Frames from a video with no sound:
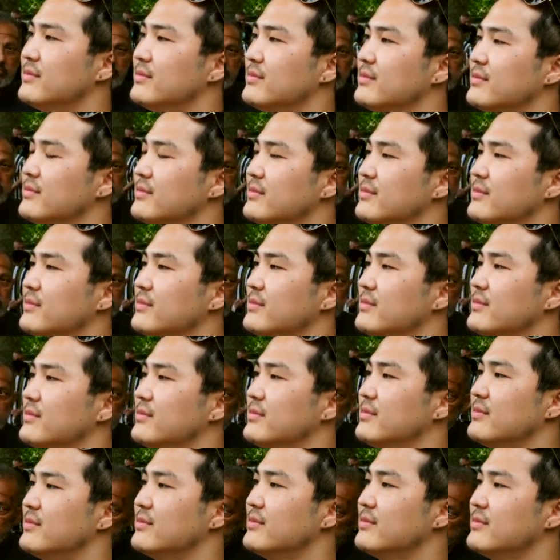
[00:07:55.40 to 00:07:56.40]

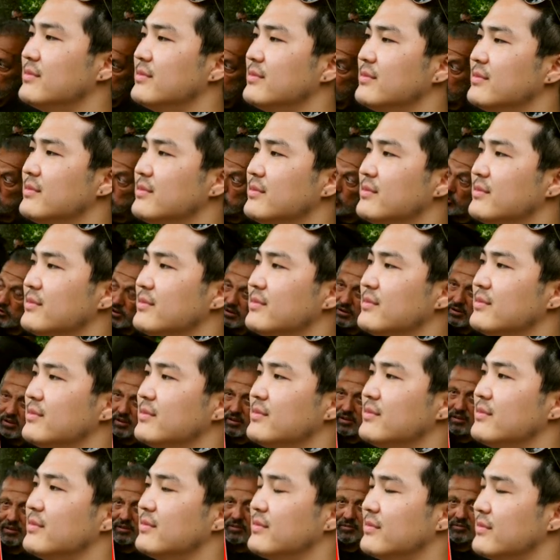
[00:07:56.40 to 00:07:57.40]

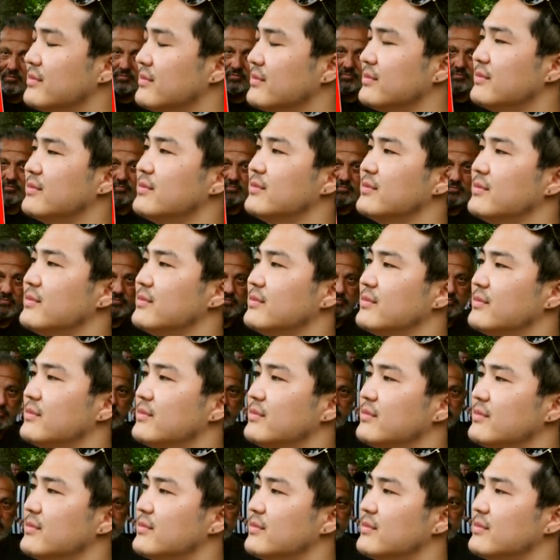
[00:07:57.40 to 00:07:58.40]

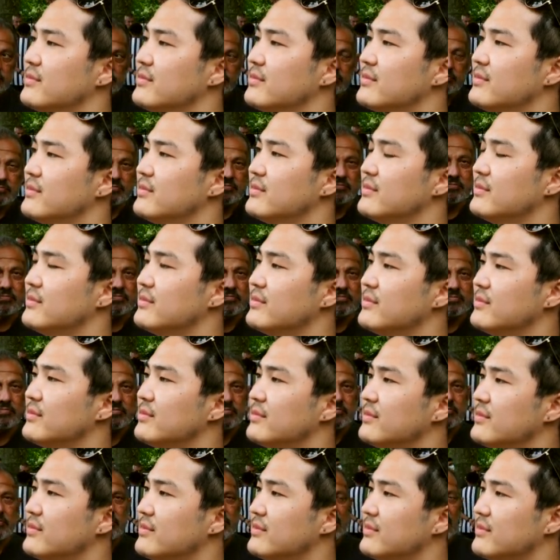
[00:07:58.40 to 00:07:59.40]

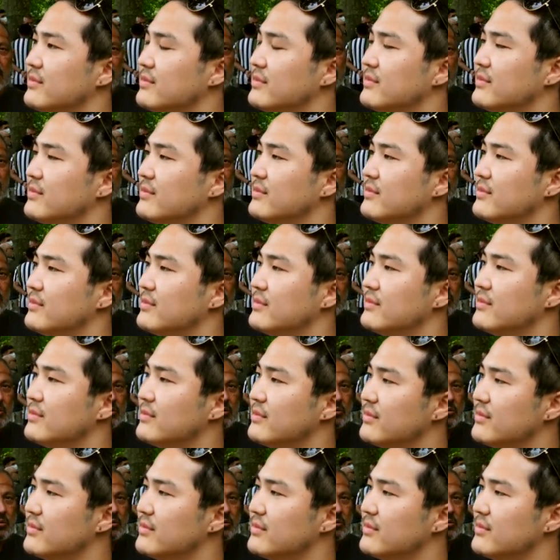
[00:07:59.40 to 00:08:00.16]
(silent)